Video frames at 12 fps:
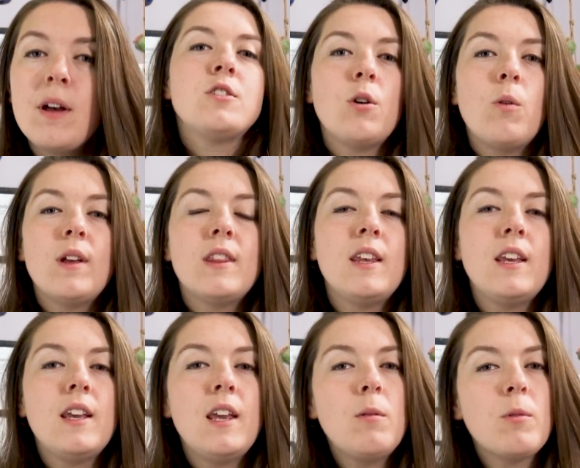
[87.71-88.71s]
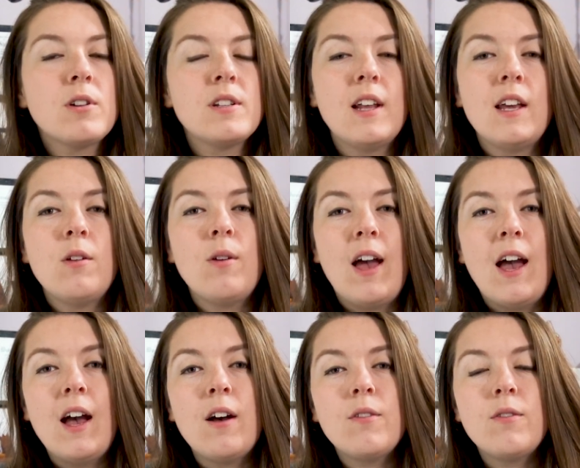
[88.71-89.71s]
So the keywords that you
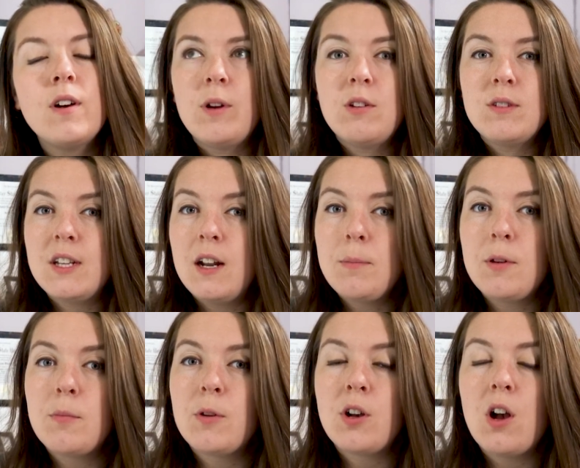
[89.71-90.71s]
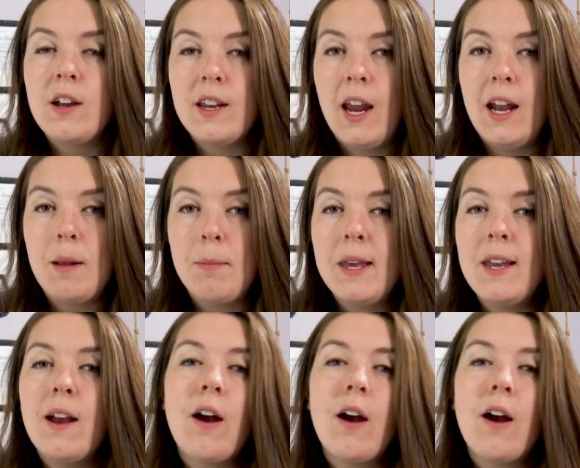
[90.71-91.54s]
have when you set up your book on K D P